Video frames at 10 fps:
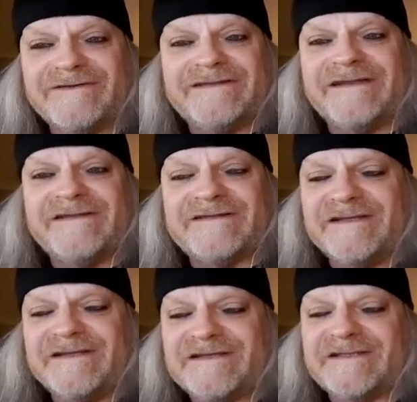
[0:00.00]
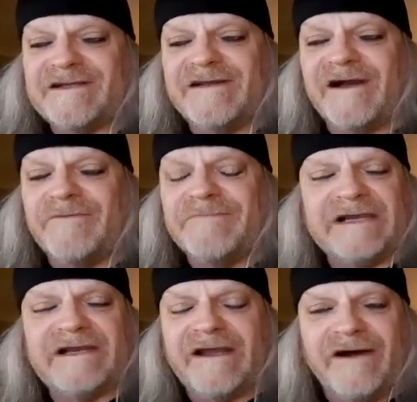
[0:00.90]
these
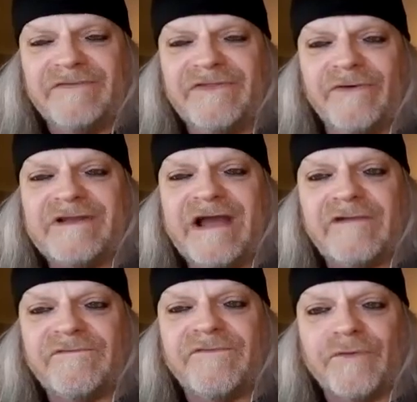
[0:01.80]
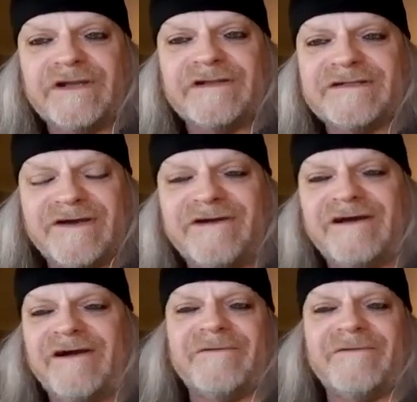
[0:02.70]
completely unknown Californians are
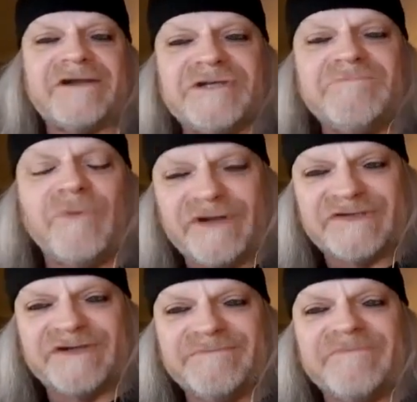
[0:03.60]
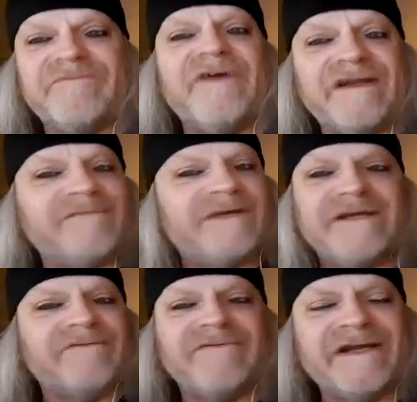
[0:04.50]
actually more extreme than Venom
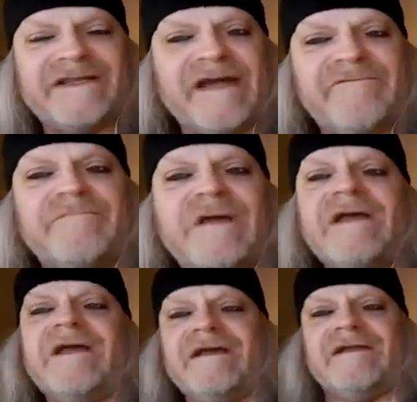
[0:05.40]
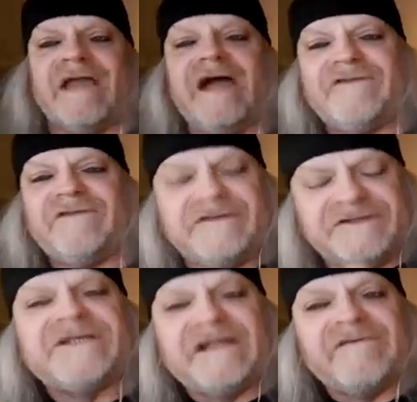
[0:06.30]
in a way. They have the
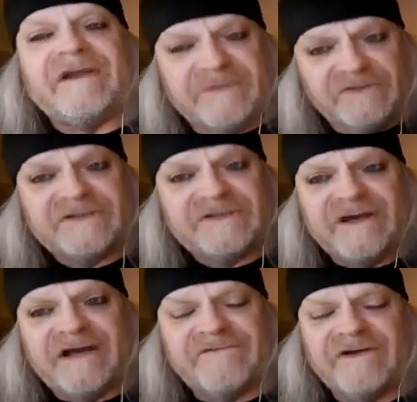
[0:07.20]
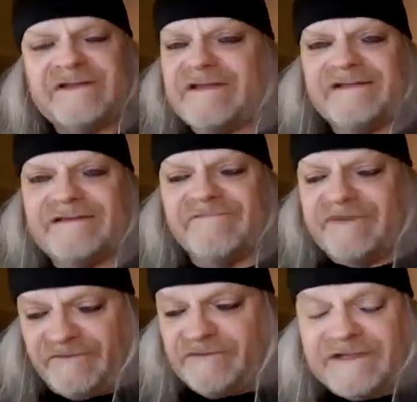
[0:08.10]
energy that Venom used to have, and
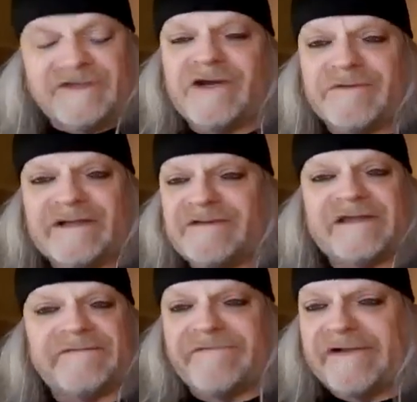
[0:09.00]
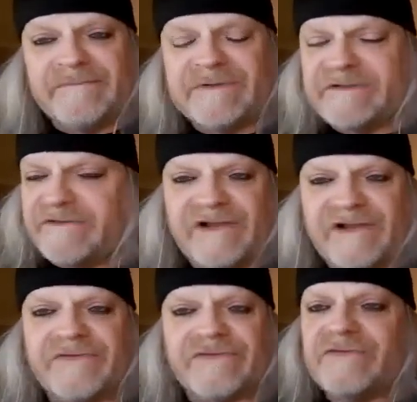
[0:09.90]
we're only talking about the development of like
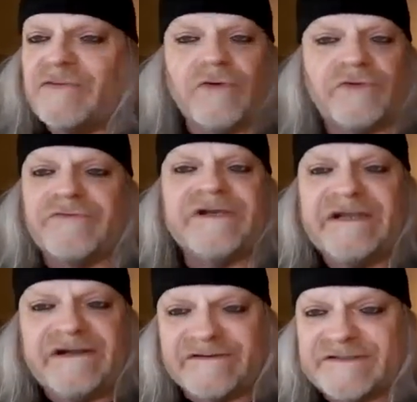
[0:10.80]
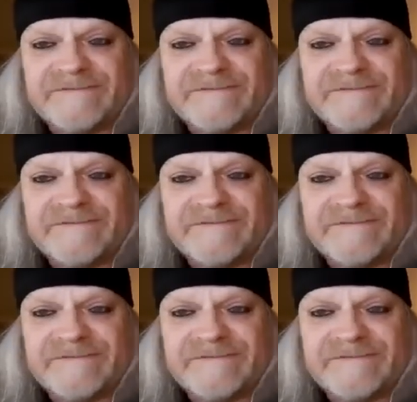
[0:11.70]
2 or 3 years.